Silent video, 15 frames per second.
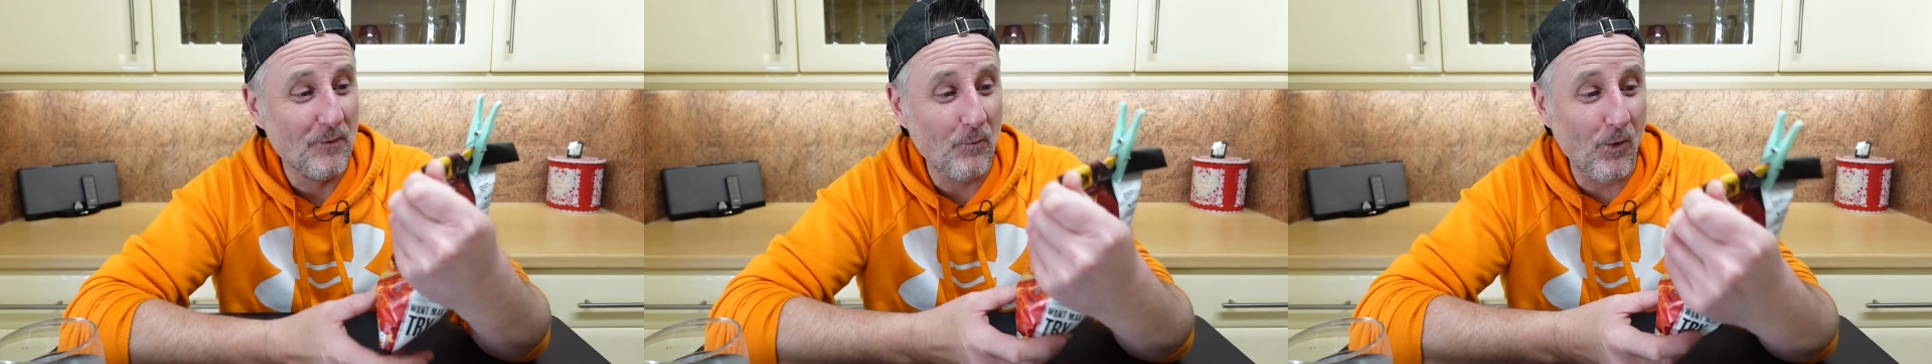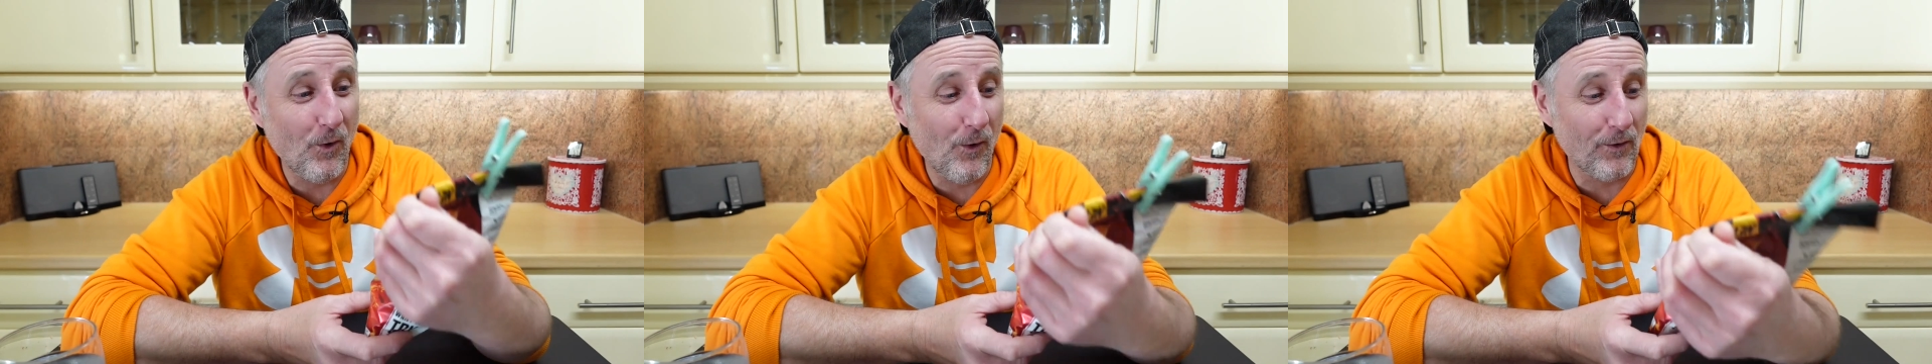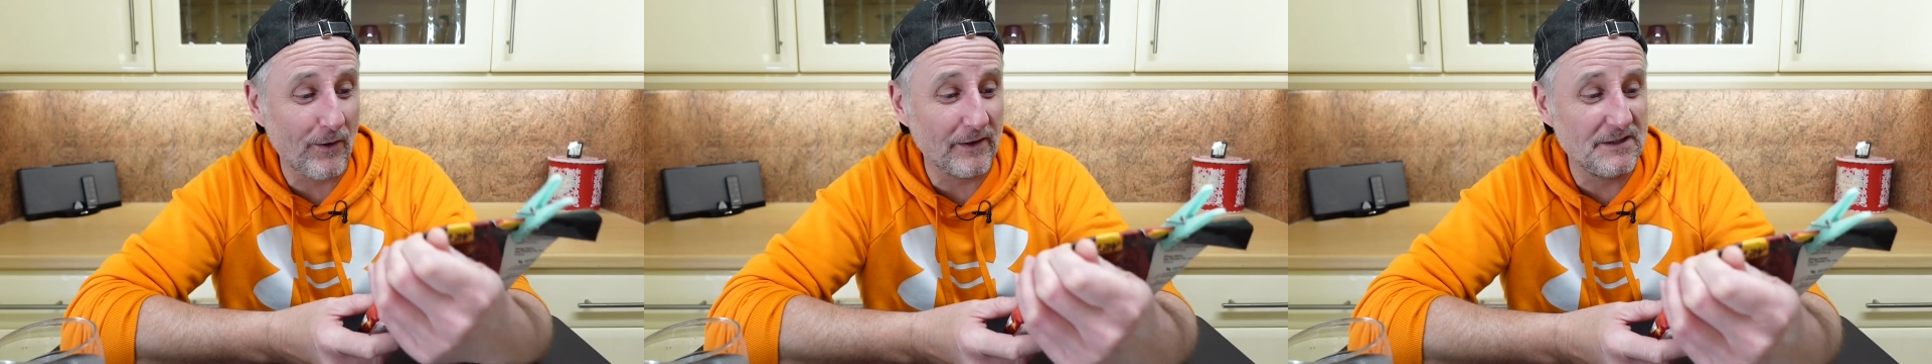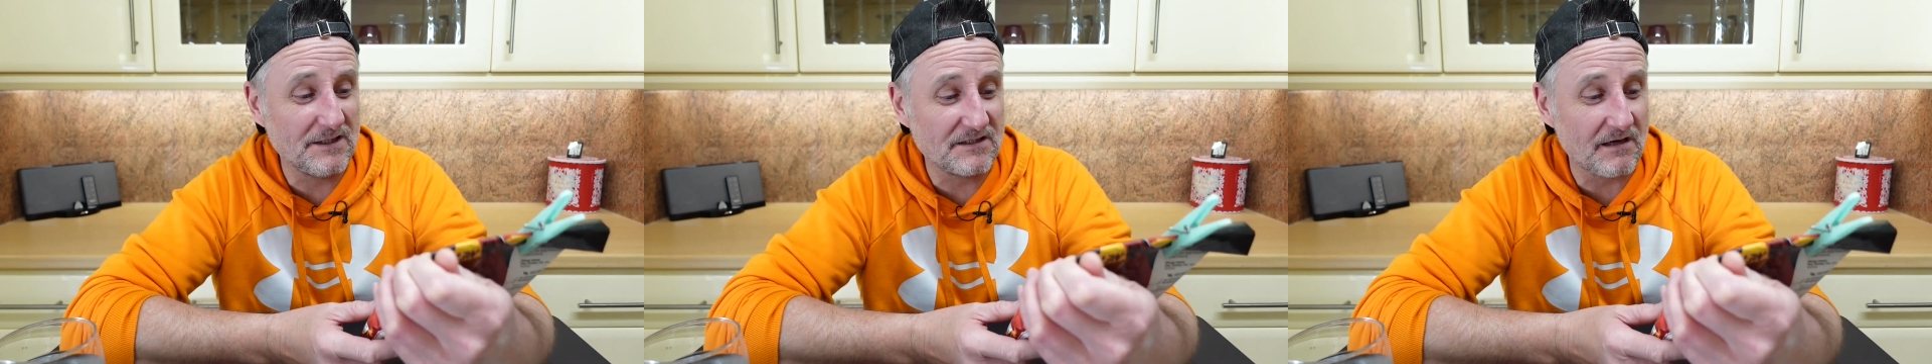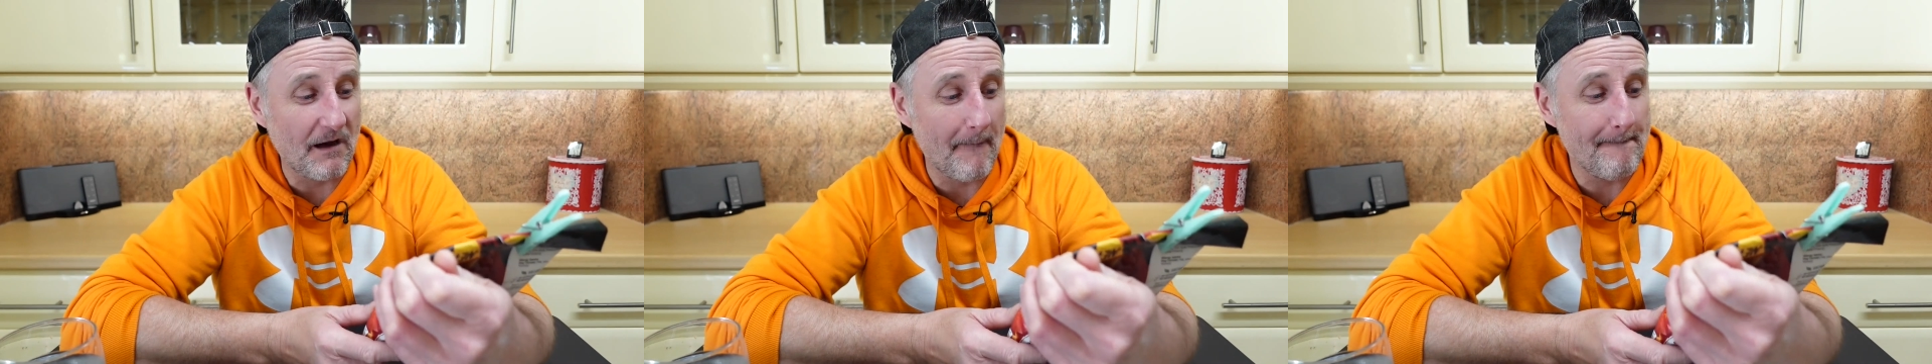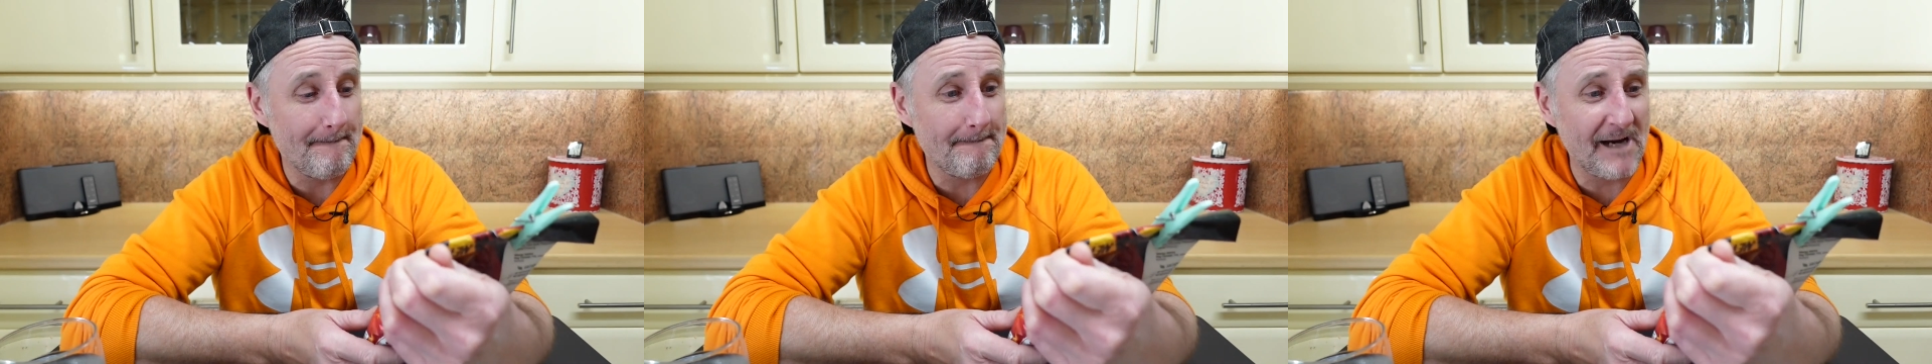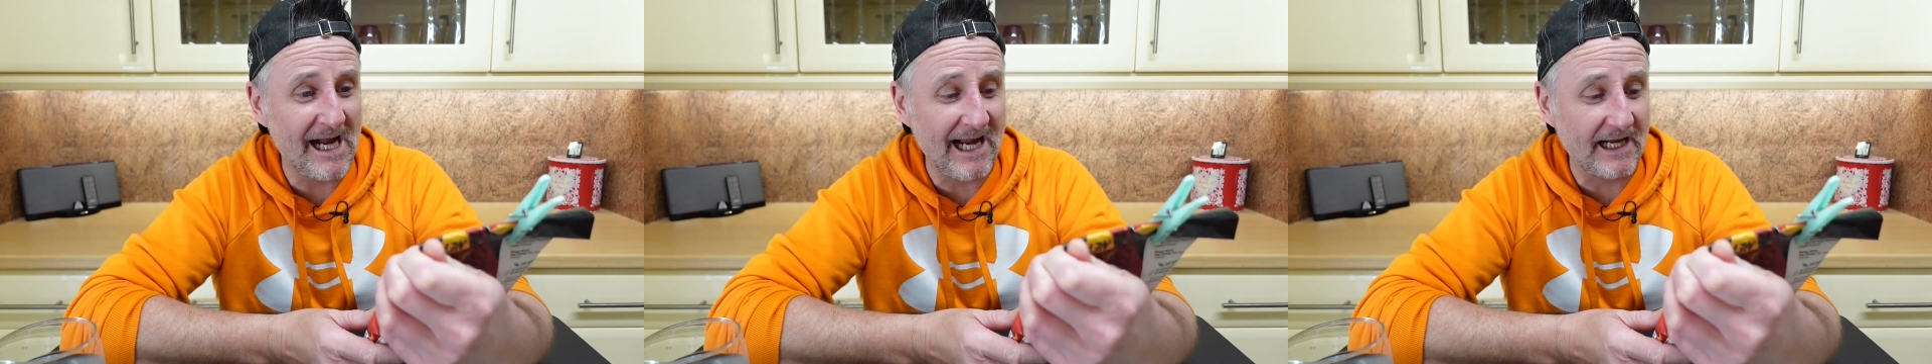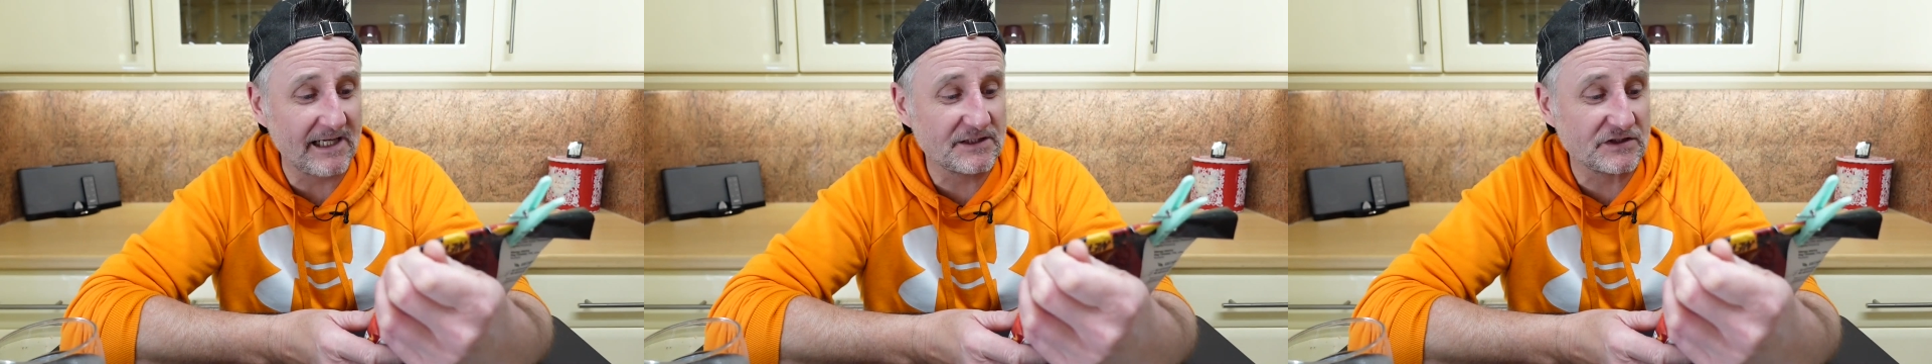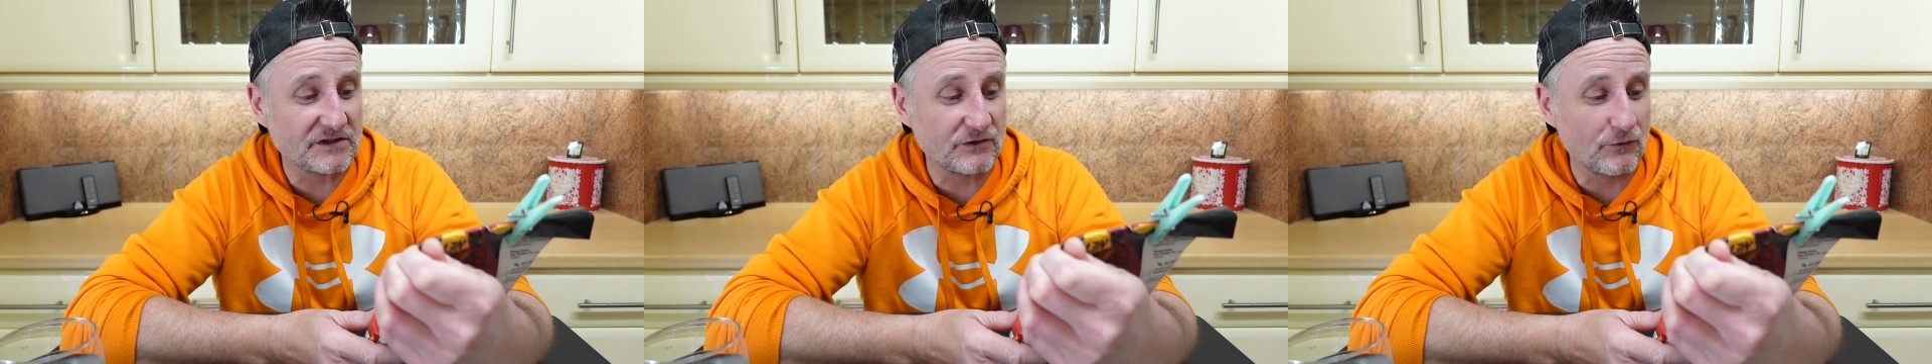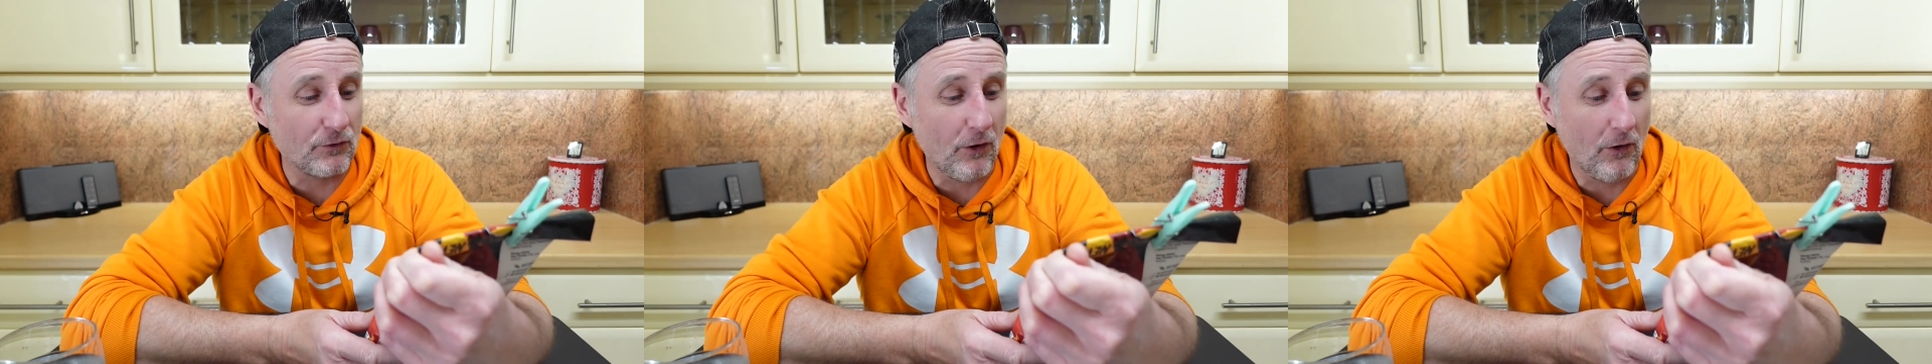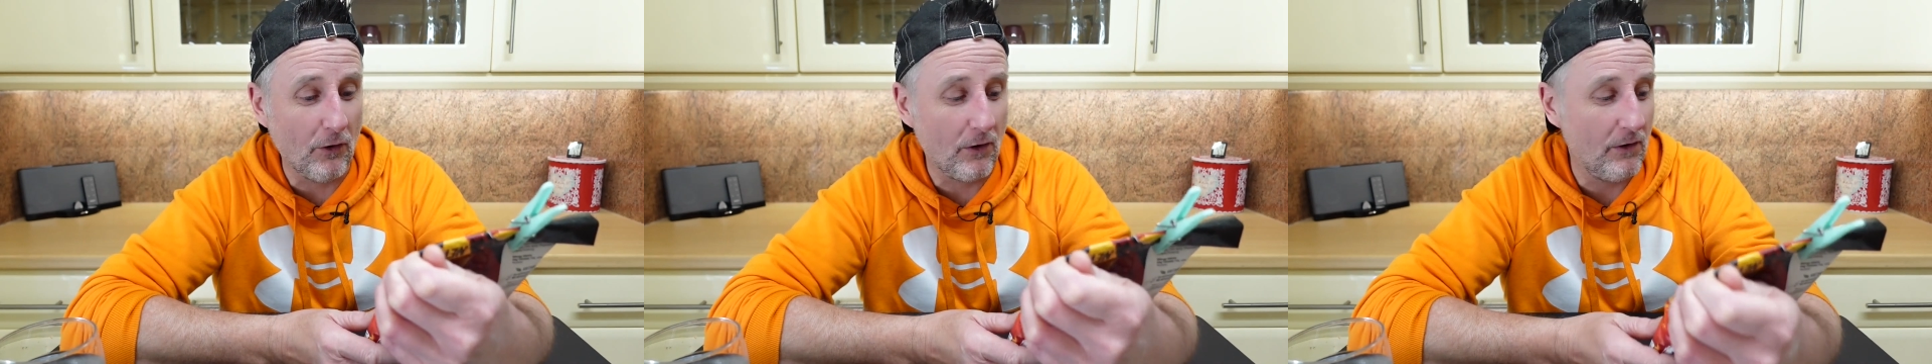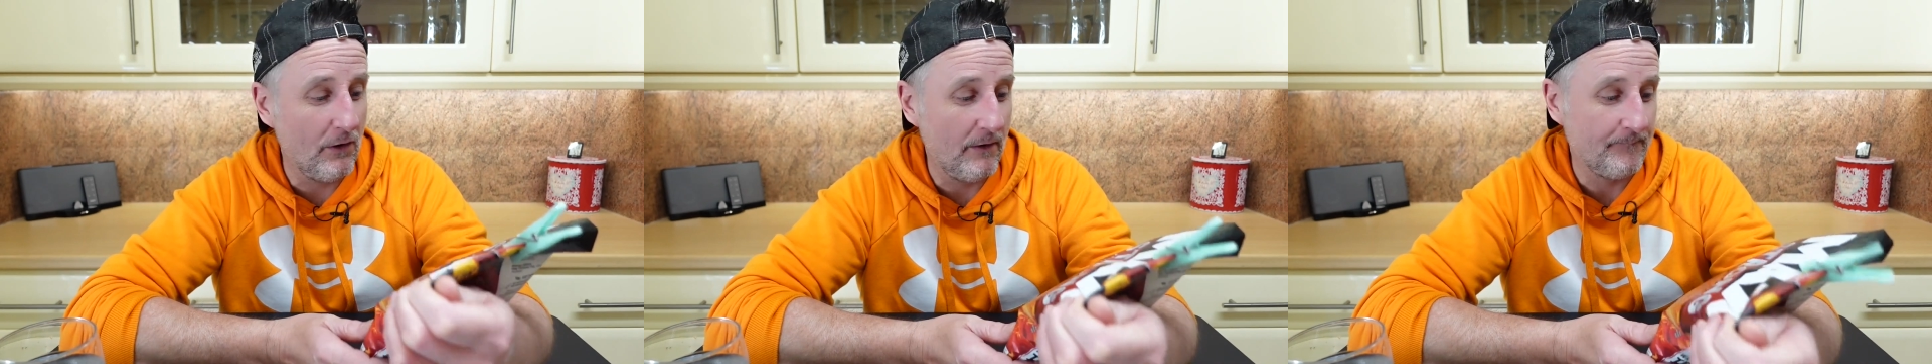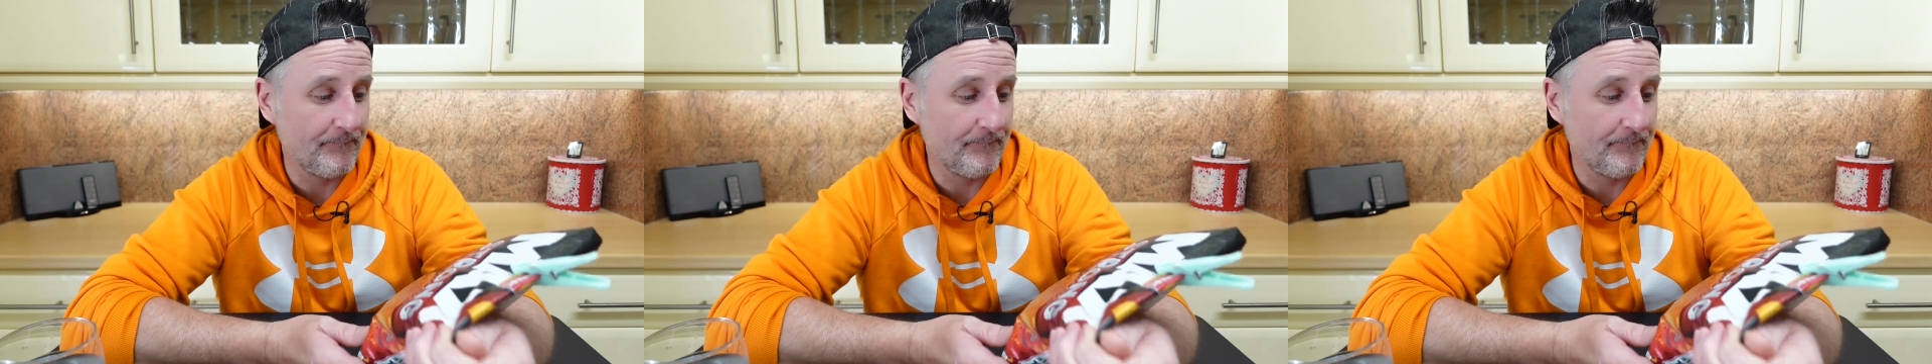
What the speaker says: Walker's Max Strong